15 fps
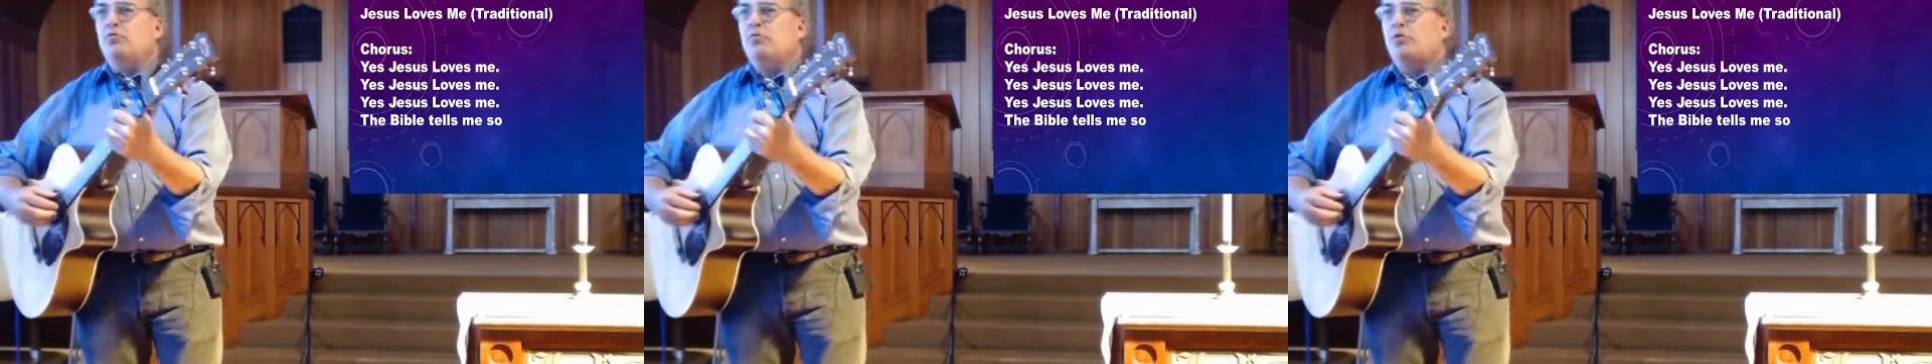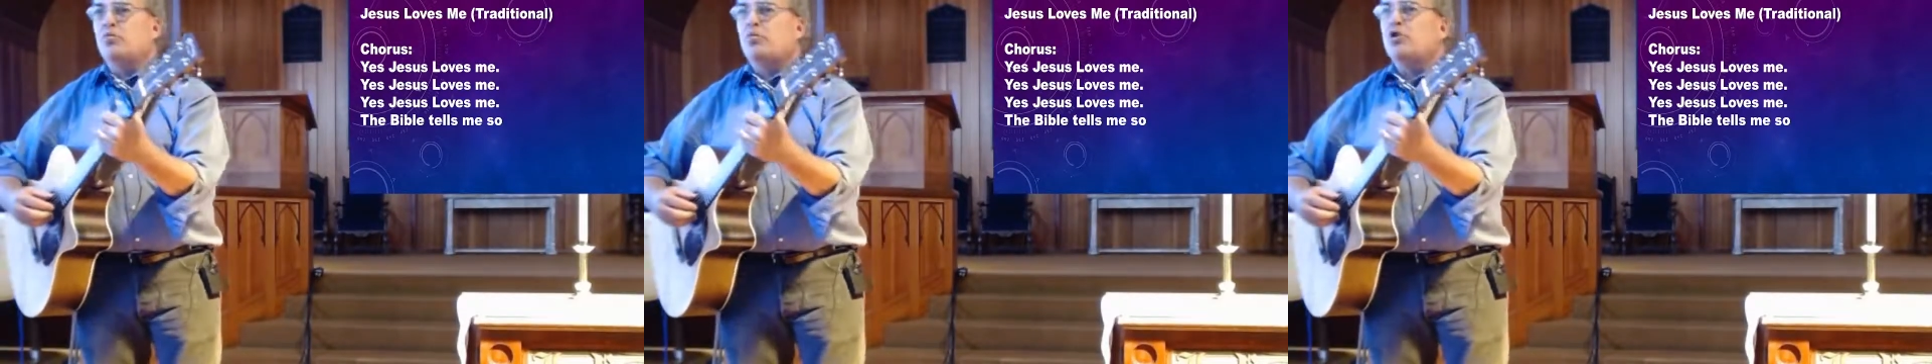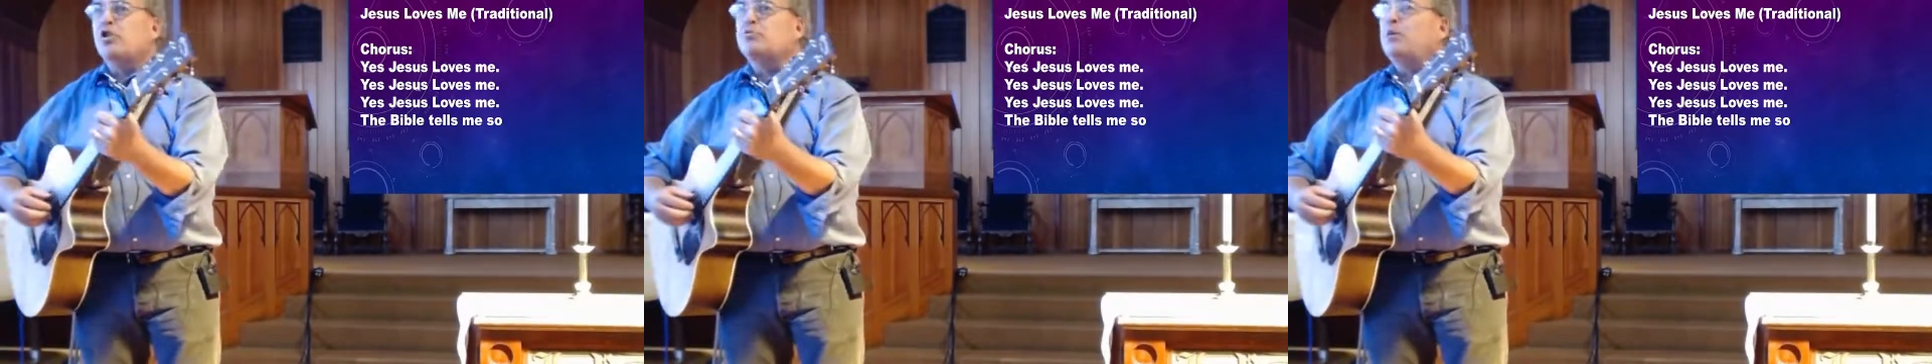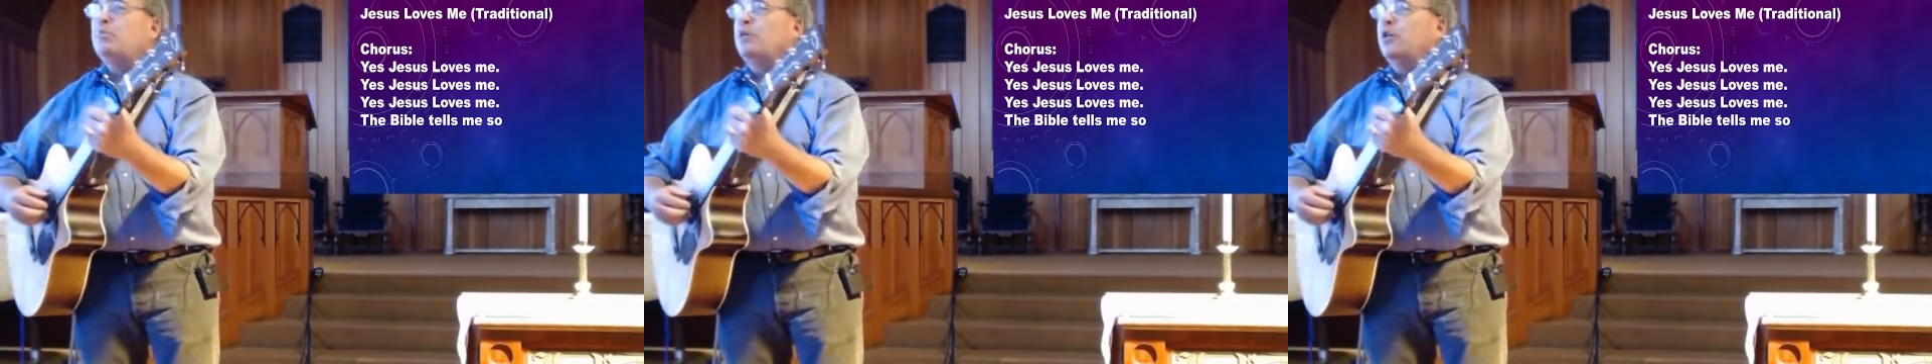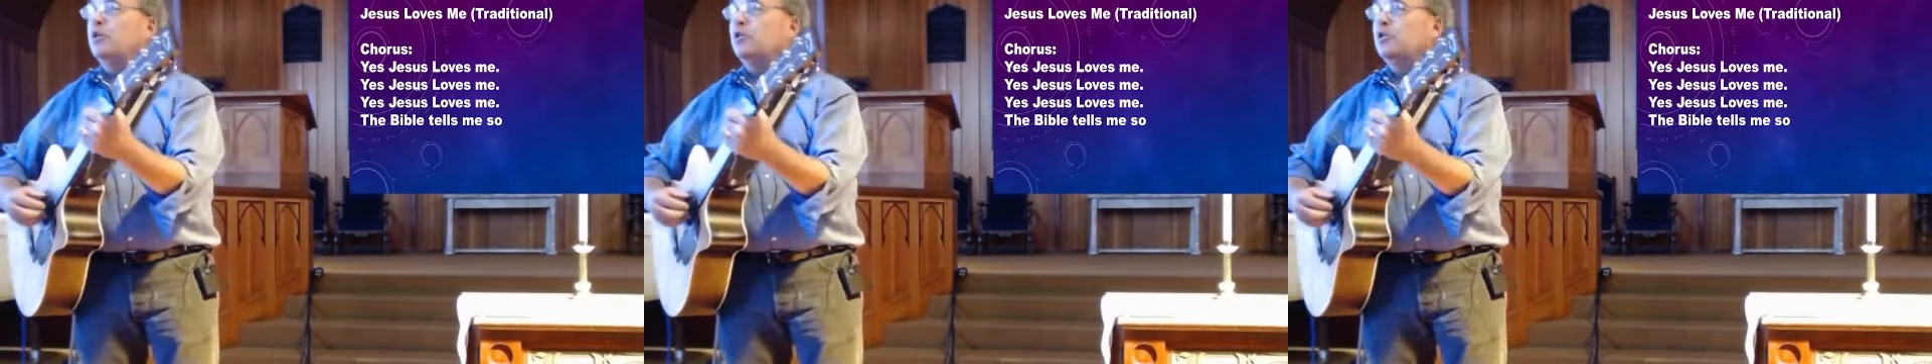The words may
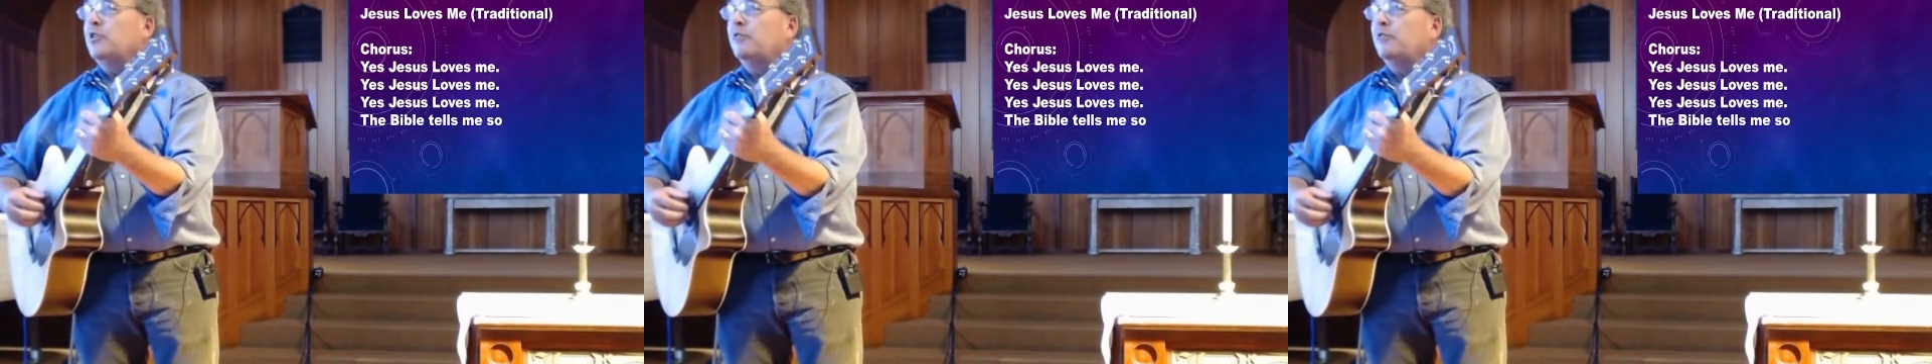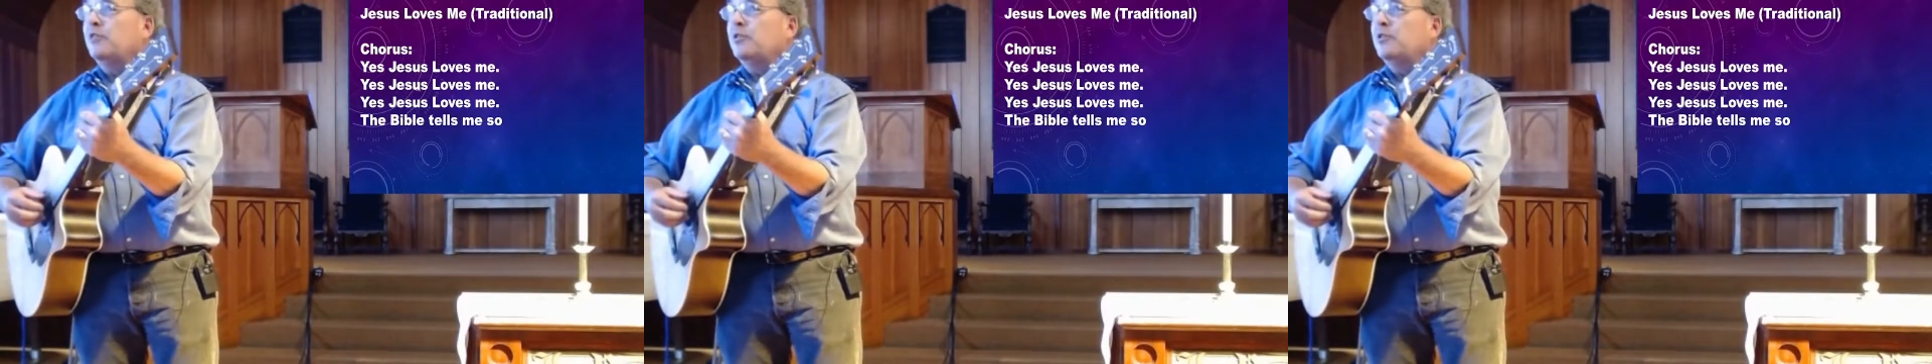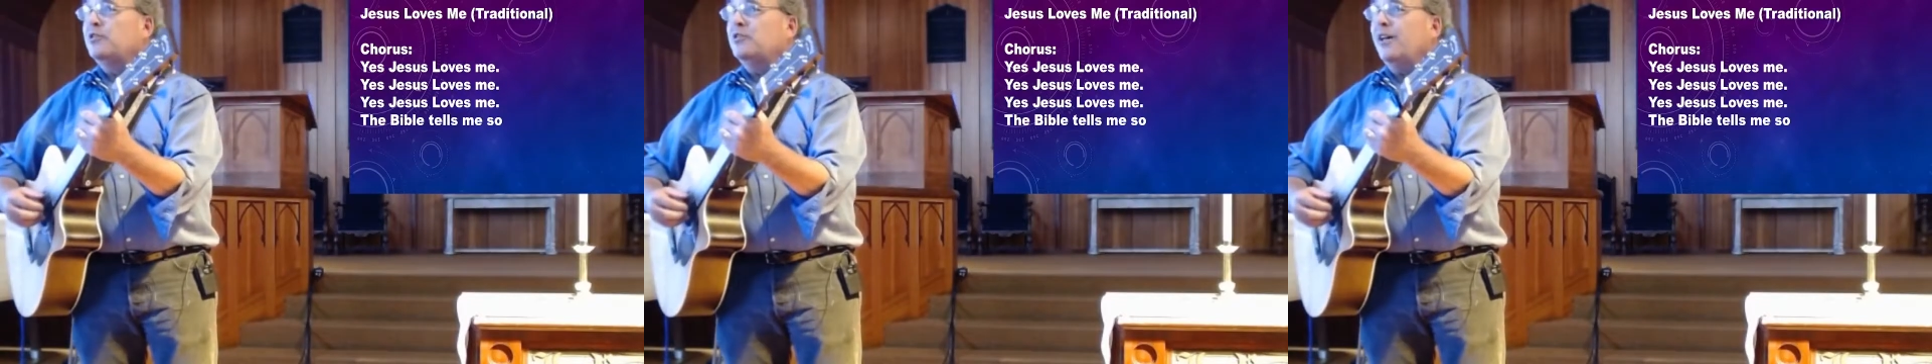be a little different